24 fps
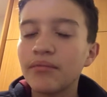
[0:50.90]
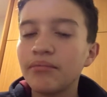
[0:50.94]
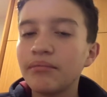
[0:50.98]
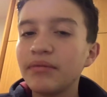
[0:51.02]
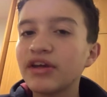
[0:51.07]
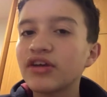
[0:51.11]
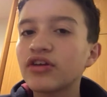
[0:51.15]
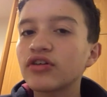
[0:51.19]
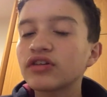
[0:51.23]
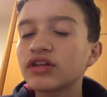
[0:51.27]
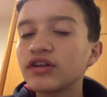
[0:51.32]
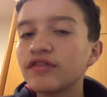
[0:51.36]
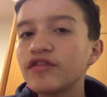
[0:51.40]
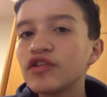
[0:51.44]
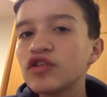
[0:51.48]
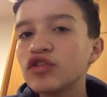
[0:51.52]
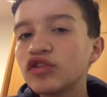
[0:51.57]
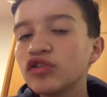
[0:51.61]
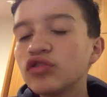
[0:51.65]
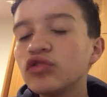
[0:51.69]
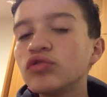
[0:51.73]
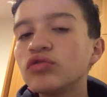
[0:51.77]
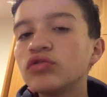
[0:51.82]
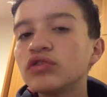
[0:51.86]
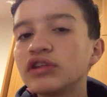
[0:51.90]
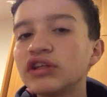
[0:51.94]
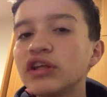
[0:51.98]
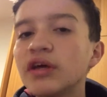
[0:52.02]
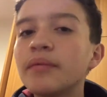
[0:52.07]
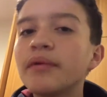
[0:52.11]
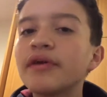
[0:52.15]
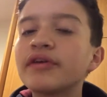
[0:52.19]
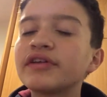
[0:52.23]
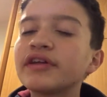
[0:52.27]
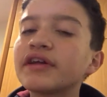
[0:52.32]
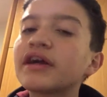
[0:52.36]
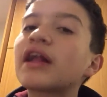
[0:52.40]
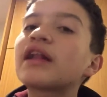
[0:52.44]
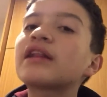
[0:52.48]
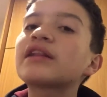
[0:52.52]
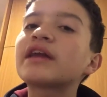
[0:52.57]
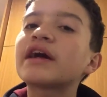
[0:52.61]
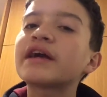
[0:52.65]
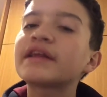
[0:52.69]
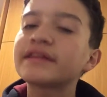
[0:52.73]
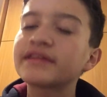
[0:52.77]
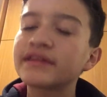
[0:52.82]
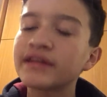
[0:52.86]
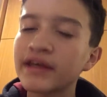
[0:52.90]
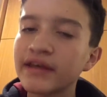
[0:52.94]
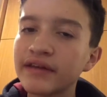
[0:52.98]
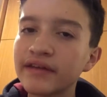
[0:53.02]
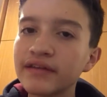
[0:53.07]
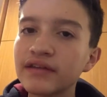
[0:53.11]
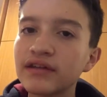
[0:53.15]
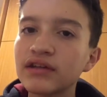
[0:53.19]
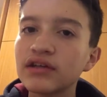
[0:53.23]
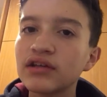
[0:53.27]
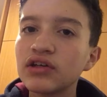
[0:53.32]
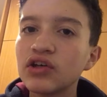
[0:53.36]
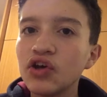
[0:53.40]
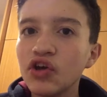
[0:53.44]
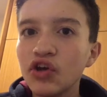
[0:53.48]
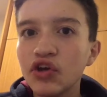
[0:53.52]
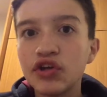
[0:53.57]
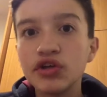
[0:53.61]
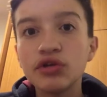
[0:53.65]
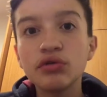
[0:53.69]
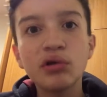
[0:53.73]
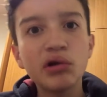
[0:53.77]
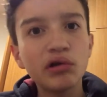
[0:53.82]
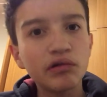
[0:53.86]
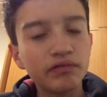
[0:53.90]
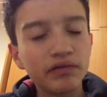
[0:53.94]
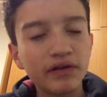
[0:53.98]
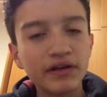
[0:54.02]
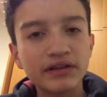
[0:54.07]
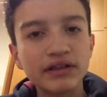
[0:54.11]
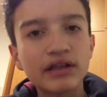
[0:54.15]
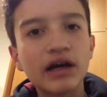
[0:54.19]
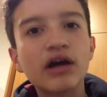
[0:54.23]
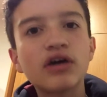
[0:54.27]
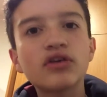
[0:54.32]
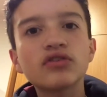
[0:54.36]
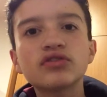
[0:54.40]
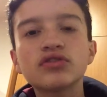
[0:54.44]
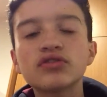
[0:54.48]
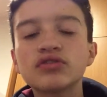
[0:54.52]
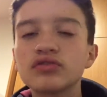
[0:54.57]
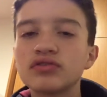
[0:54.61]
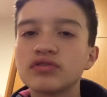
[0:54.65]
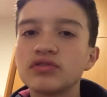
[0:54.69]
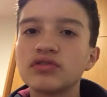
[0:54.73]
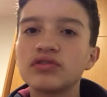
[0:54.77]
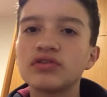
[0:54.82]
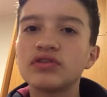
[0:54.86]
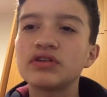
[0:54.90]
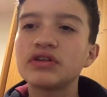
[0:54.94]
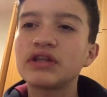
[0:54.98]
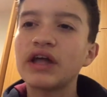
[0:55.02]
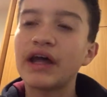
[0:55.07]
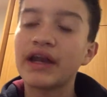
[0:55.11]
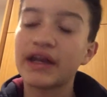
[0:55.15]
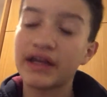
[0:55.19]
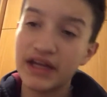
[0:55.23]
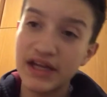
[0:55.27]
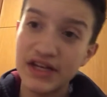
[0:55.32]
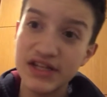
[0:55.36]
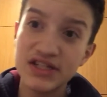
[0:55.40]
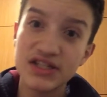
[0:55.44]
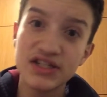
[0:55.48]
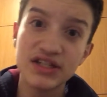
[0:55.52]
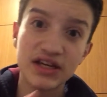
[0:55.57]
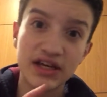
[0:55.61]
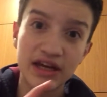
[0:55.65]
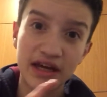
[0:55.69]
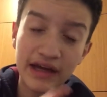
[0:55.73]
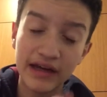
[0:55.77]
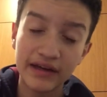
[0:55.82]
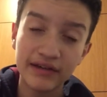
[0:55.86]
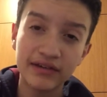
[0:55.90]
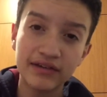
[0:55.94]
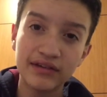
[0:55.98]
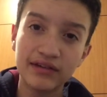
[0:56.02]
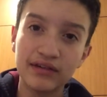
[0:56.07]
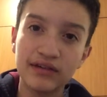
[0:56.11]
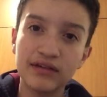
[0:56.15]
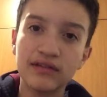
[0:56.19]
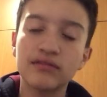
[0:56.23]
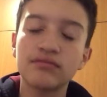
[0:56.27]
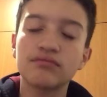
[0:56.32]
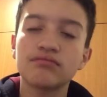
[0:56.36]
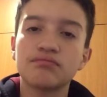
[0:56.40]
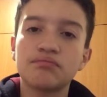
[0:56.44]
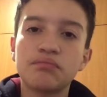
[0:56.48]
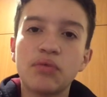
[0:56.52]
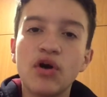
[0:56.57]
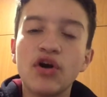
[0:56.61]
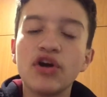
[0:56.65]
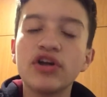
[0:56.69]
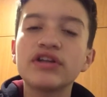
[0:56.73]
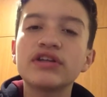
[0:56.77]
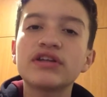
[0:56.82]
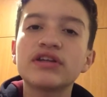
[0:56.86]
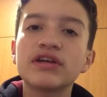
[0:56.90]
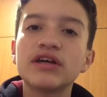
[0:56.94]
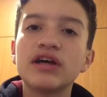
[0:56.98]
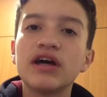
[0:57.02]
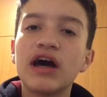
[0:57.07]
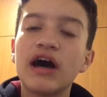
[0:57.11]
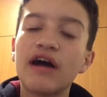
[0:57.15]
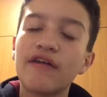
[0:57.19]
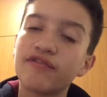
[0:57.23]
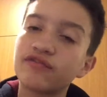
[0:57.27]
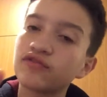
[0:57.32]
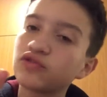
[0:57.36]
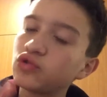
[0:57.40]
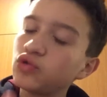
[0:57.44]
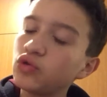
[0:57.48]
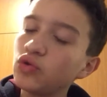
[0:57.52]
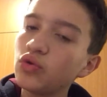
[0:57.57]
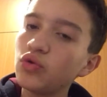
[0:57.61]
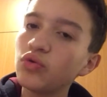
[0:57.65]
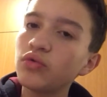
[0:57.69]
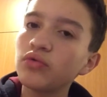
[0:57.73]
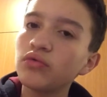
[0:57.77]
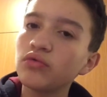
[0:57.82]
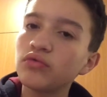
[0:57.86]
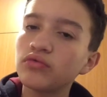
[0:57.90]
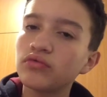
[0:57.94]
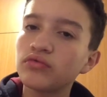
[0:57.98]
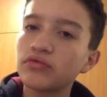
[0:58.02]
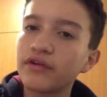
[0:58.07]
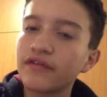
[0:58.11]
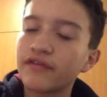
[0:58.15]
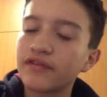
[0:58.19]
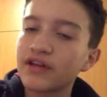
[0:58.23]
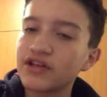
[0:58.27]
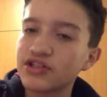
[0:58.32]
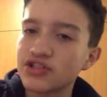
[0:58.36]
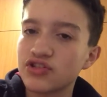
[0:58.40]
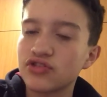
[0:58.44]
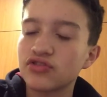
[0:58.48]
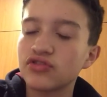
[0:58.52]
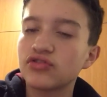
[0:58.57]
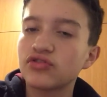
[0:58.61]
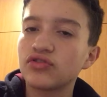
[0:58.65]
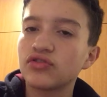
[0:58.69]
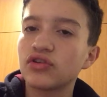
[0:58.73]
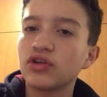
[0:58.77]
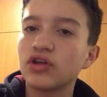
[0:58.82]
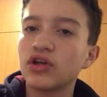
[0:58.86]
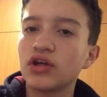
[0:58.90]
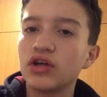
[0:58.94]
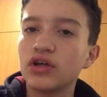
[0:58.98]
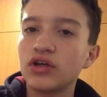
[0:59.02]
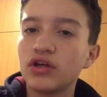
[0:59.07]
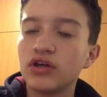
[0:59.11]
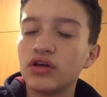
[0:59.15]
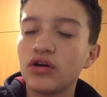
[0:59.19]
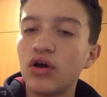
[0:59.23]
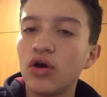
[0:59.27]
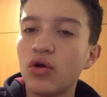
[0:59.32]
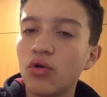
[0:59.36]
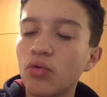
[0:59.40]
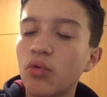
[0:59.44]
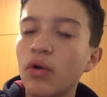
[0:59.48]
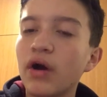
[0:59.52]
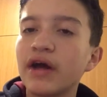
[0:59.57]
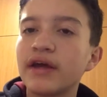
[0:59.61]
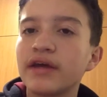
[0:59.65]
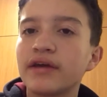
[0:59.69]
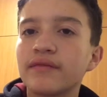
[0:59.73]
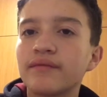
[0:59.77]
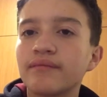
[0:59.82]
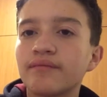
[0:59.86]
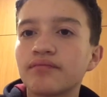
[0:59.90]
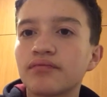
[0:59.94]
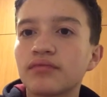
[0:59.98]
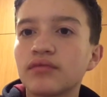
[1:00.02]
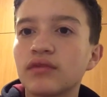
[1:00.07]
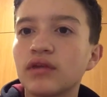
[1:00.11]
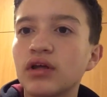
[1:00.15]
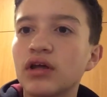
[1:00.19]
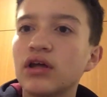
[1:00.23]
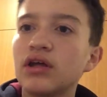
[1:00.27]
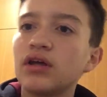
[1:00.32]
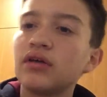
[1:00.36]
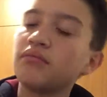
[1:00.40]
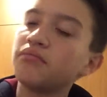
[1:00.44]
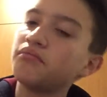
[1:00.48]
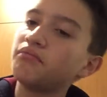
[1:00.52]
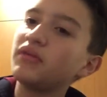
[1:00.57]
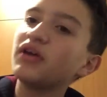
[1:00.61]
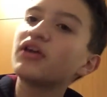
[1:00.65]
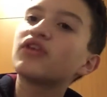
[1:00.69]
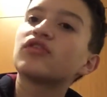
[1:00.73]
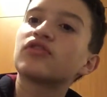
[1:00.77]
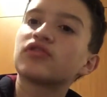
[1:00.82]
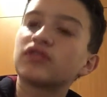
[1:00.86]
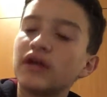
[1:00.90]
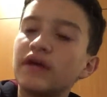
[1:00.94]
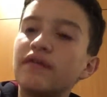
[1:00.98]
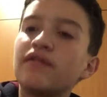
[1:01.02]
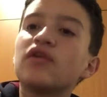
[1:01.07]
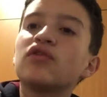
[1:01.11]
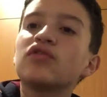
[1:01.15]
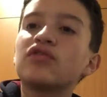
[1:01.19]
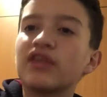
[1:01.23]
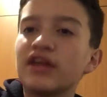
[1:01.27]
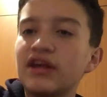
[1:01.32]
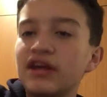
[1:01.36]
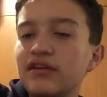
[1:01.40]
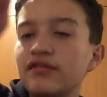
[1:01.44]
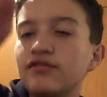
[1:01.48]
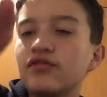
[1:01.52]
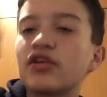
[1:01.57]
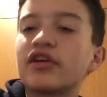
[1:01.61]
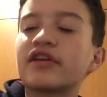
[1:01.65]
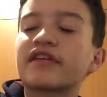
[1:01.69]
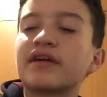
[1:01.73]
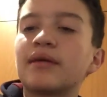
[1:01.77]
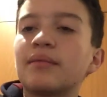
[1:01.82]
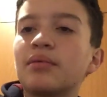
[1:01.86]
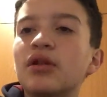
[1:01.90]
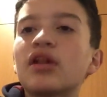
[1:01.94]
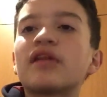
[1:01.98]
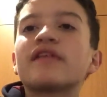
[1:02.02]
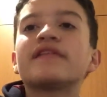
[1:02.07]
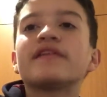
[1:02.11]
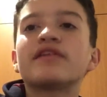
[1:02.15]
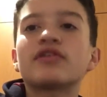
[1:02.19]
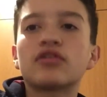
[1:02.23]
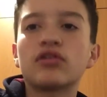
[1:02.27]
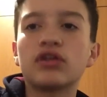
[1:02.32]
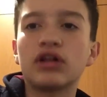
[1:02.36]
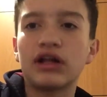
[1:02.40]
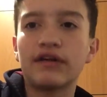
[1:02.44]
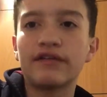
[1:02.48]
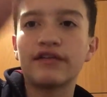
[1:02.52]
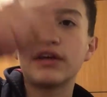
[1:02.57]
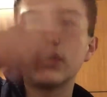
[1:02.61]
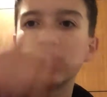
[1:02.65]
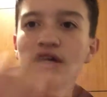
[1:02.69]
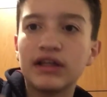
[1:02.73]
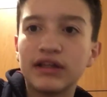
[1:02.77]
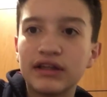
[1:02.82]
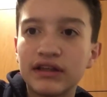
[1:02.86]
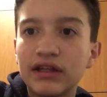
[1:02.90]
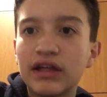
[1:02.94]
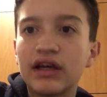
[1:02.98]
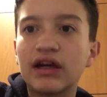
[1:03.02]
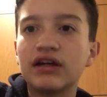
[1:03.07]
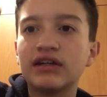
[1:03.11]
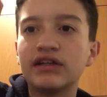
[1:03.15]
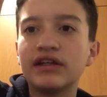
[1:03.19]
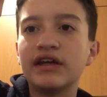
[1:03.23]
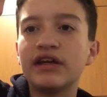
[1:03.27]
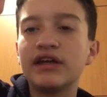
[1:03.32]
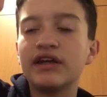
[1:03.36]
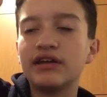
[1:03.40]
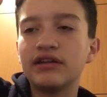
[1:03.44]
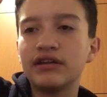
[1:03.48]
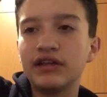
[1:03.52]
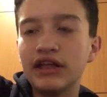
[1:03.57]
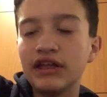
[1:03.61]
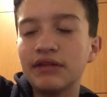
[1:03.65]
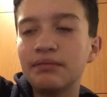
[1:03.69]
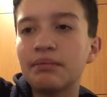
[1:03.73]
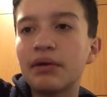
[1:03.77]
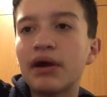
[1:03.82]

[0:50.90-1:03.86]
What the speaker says: because if you do the vertical line test, you will find out that each x point have two reflections on y. Because if you see, for example, a circle have in this